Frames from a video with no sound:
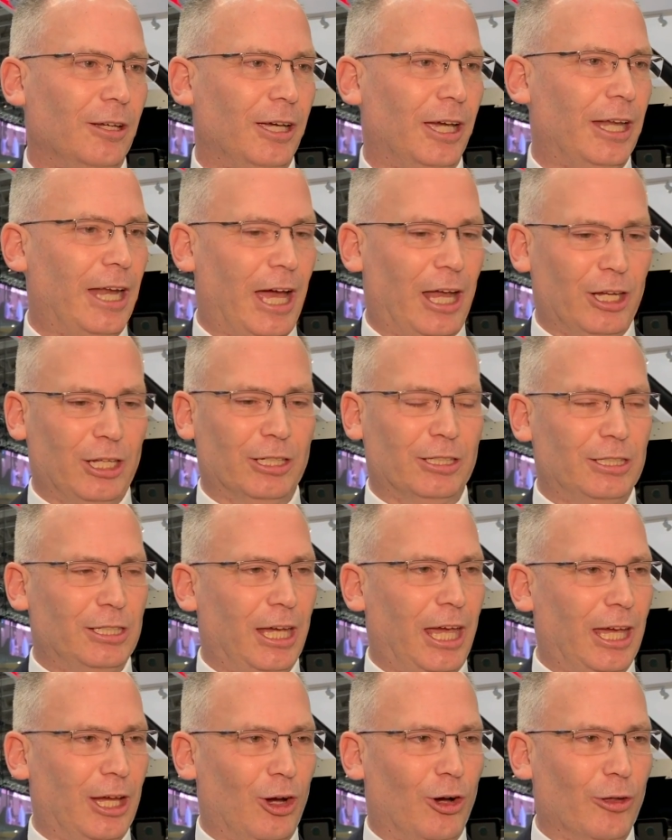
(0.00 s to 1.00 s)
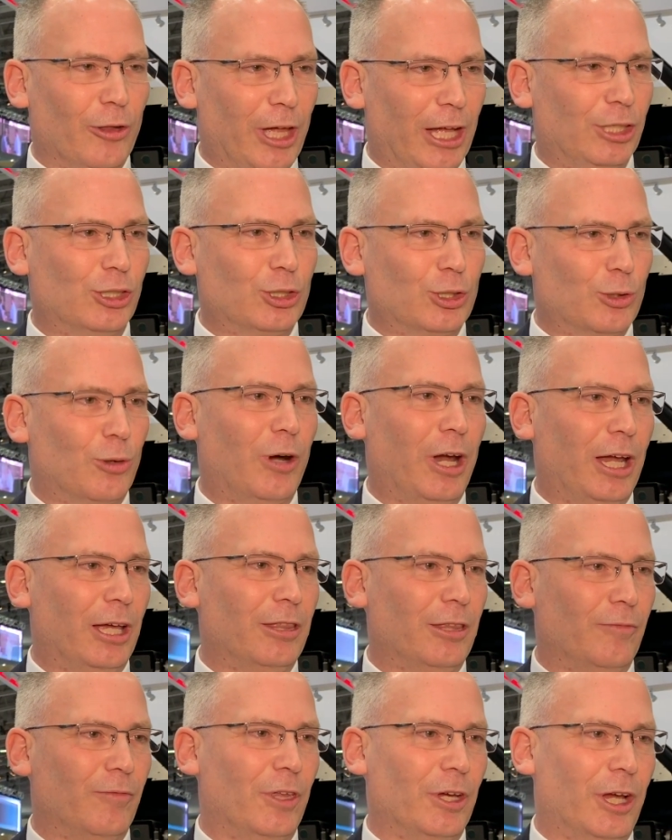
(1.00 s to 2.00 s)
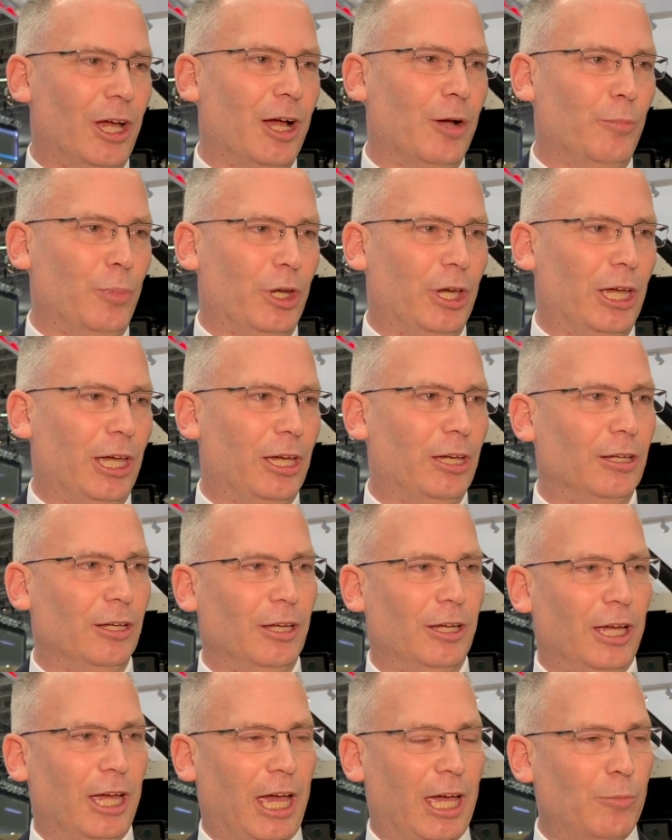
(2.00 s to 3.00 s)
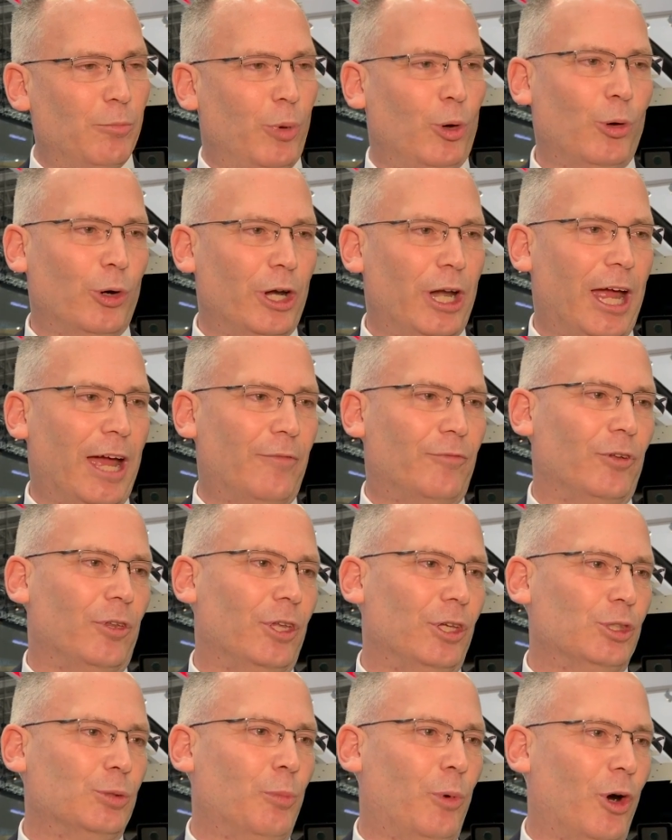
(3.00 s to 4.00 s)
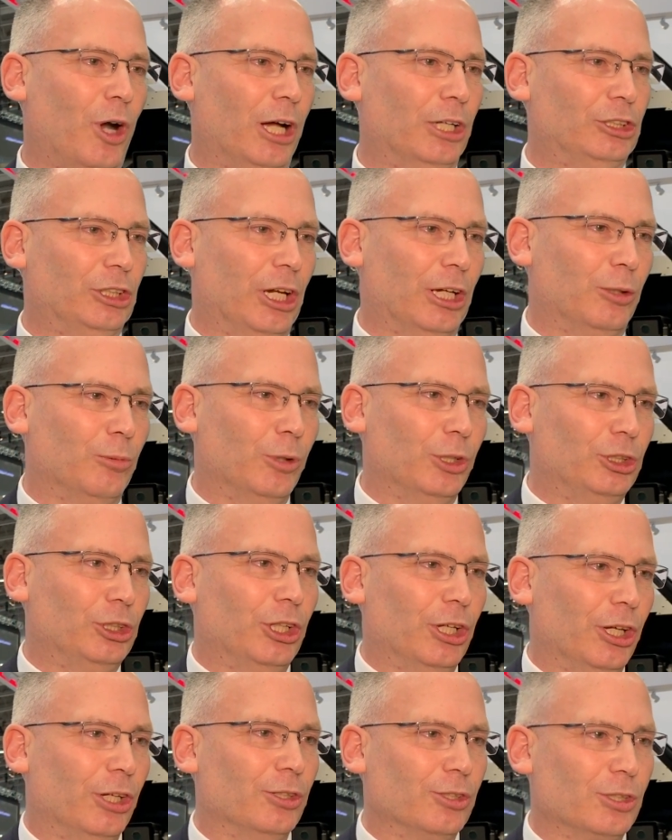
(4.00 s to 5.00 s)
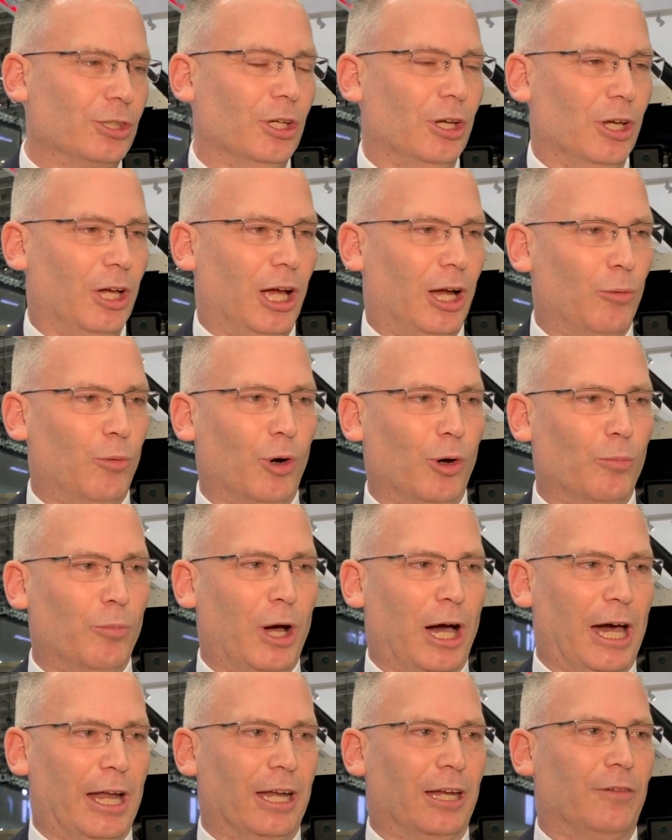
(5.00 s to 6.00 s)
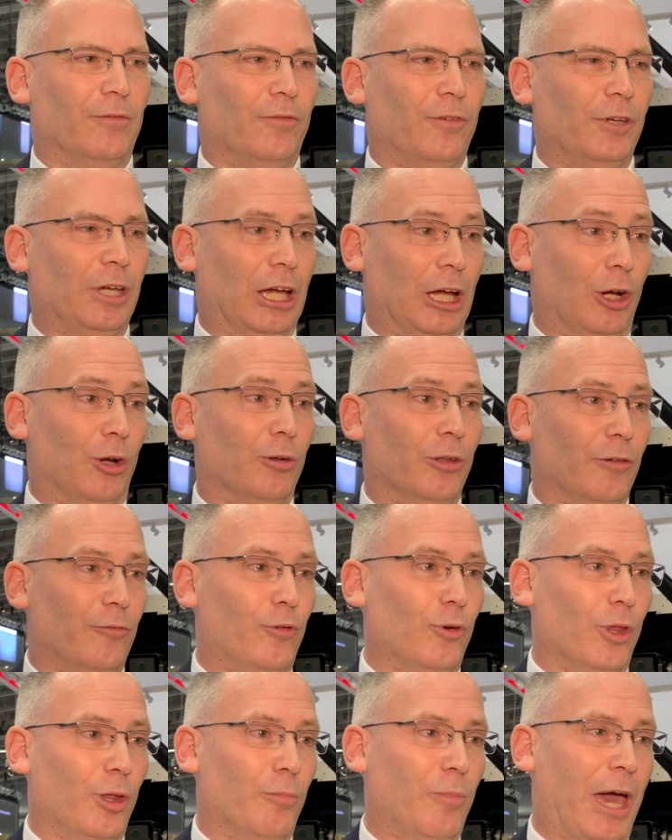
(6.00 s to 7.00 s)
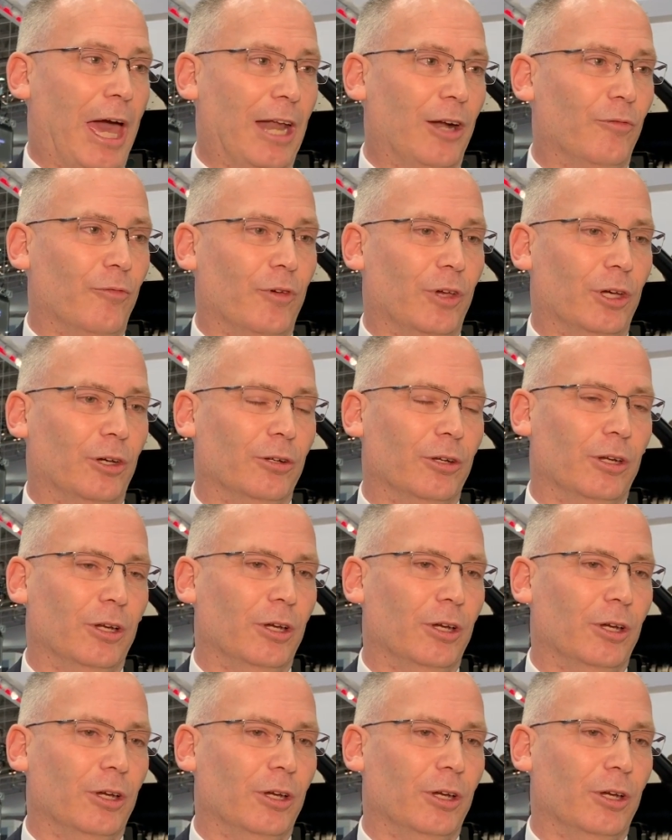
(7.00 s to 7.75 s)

And how do you take all that strength of the company and put it after this project, which is a robotic vehicle for the battlefield?